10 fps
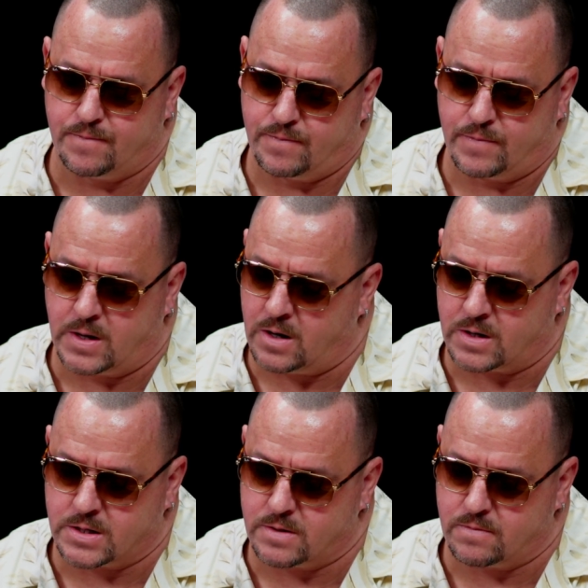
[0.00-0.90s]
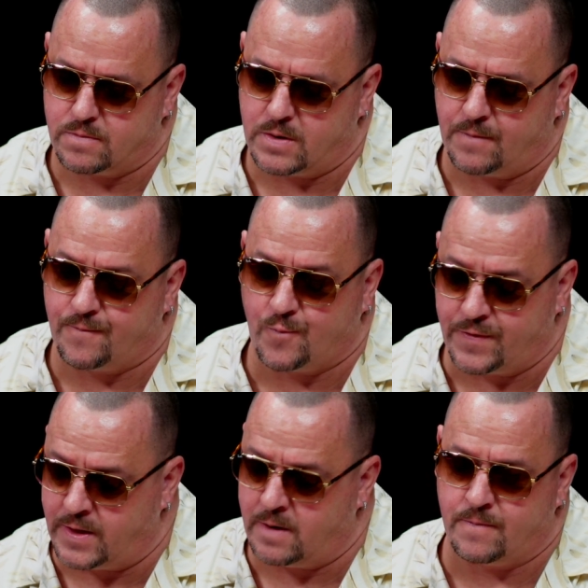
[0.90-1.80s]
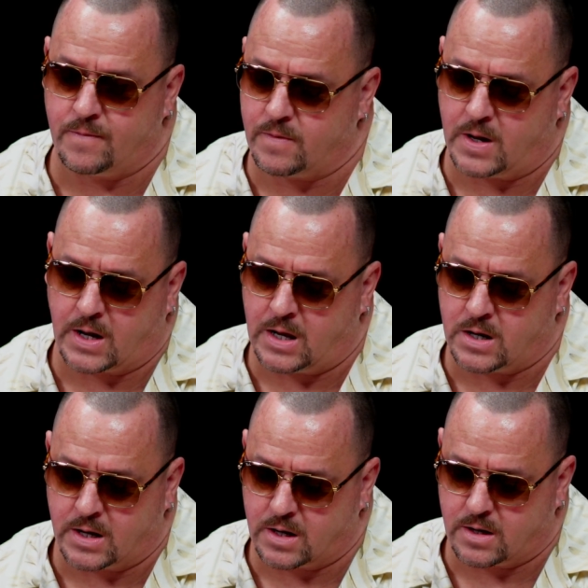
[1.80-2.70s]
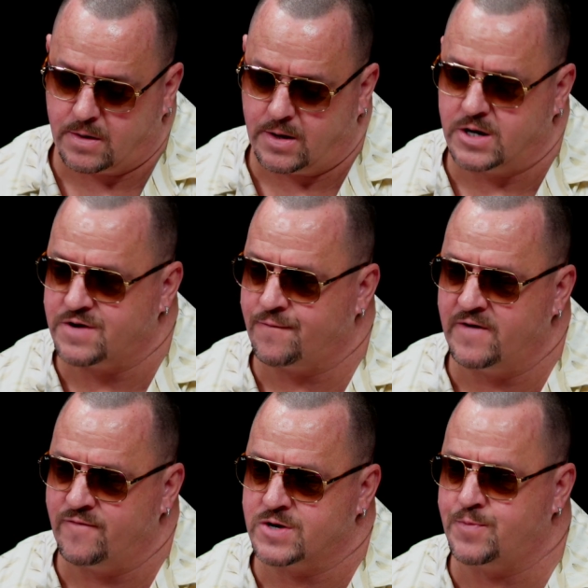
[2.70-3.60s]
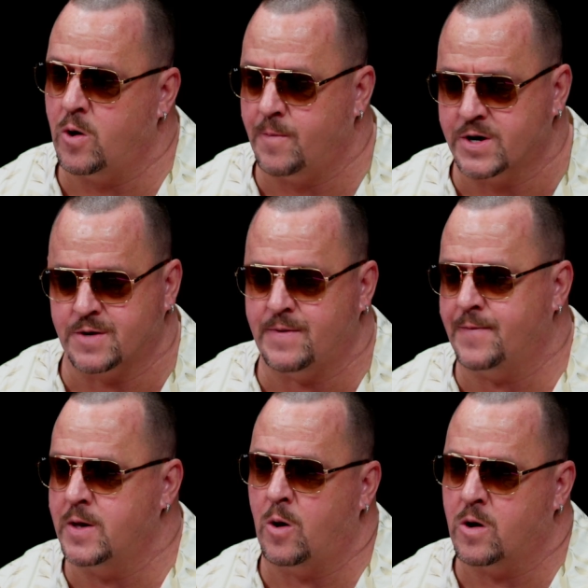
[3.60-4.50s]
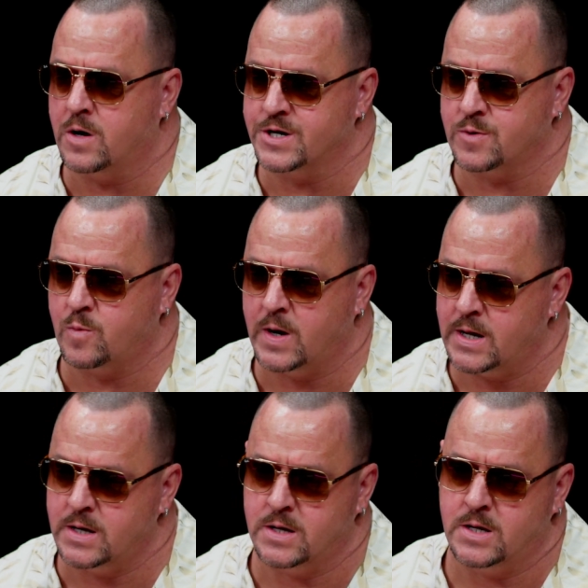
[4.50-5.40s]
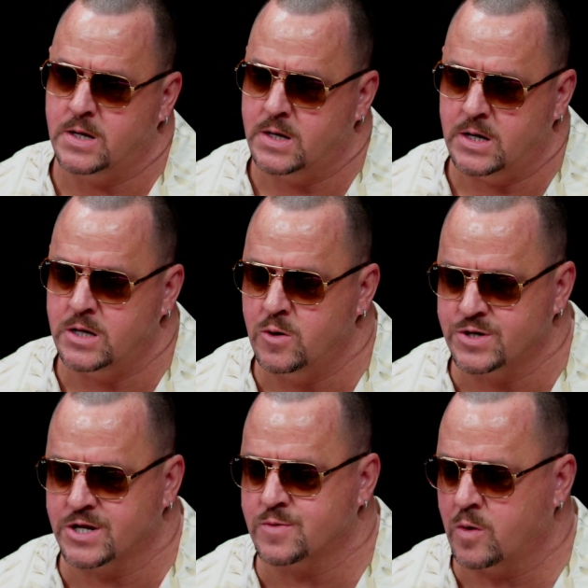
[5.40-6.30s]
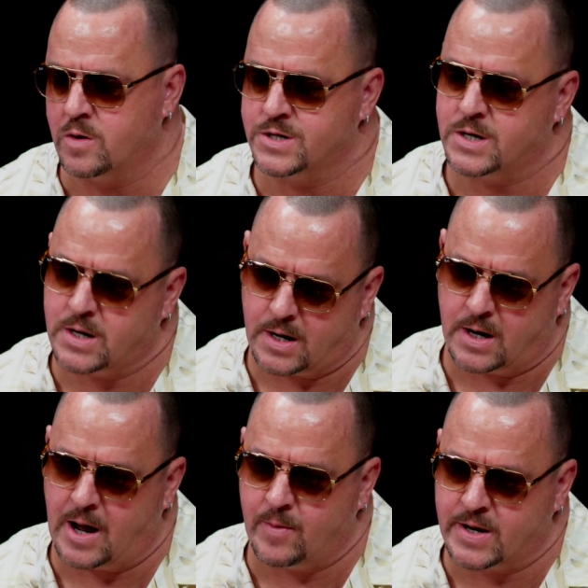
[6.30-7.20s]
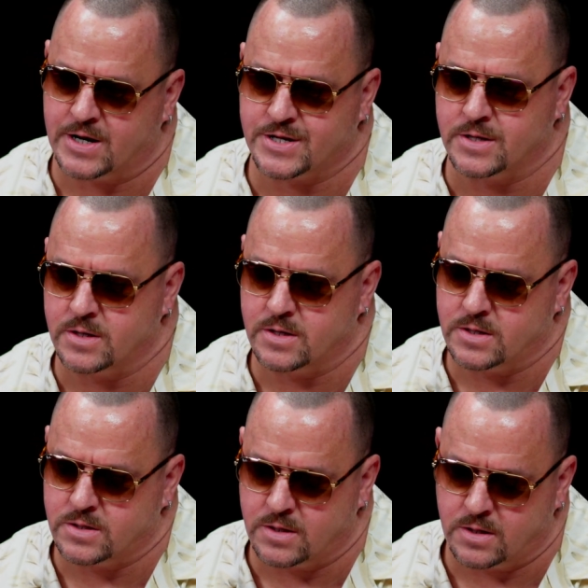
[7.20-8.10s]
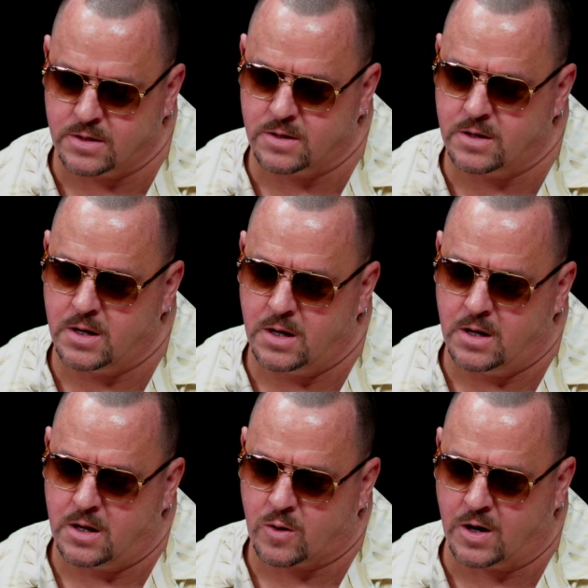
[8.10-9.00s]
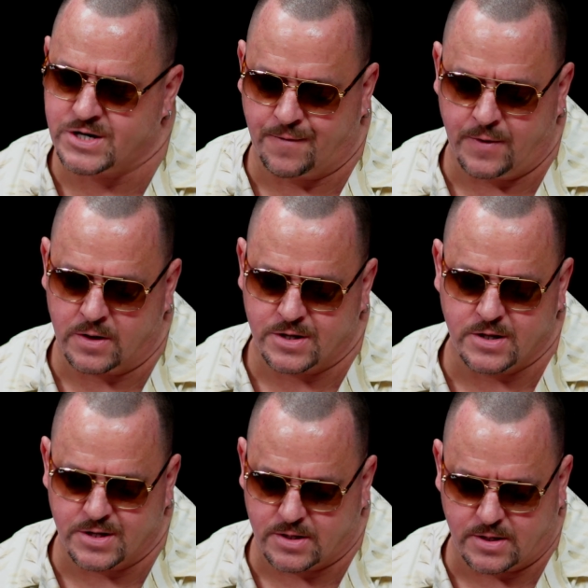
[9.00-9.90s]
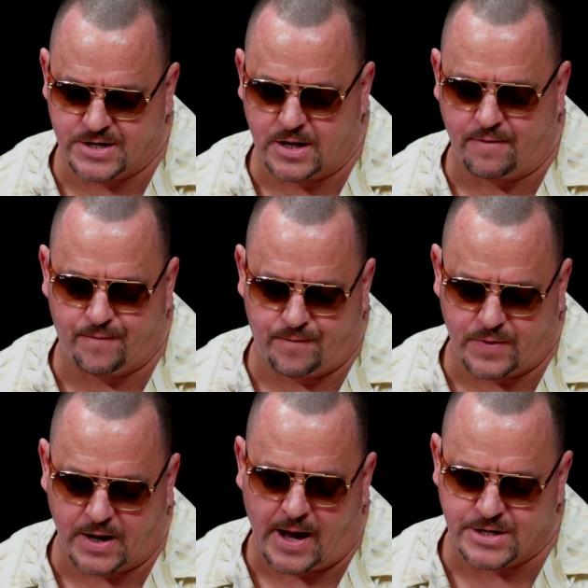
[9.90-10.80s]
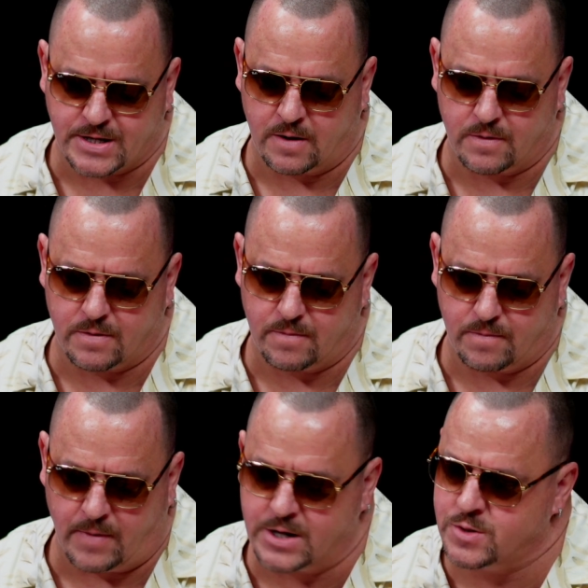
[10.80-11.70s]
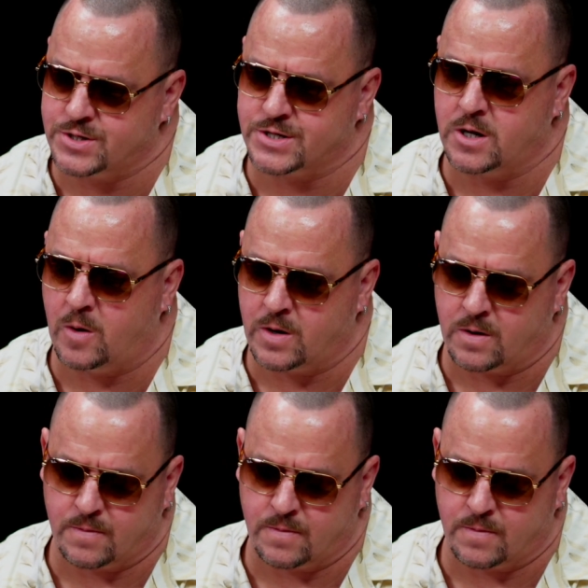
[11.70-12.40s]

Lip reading: and with him again, like he's a free verse poet, but it's about the art, it's the way he uses words and how he gets to the crux of things. The stuff, the guys that get my juices going are